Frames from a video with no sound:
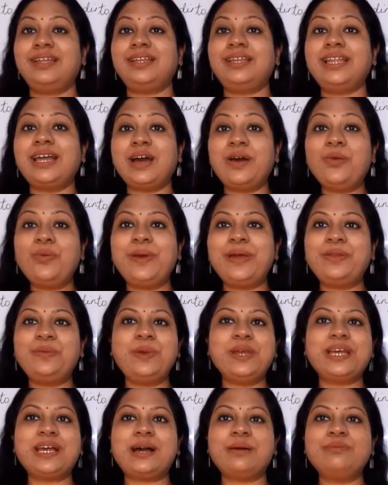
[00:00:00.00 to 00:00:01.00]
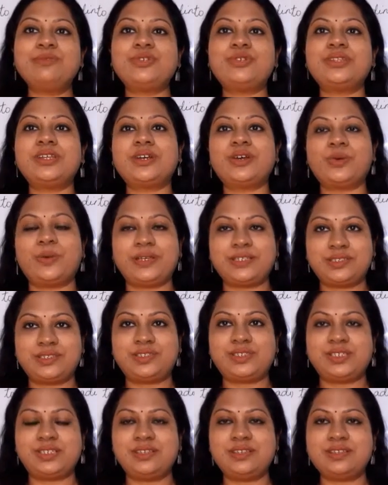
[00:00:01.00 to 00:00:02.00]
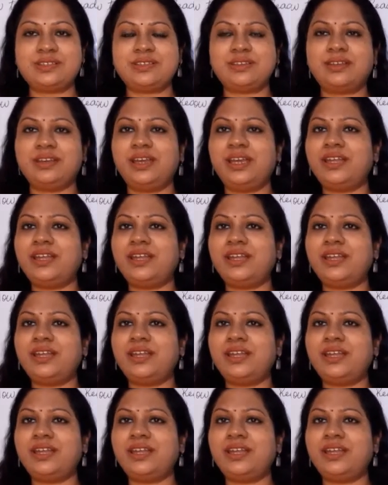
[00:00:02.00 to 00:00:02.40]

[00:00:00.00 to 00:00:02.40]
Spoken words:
Now when we come to the questions,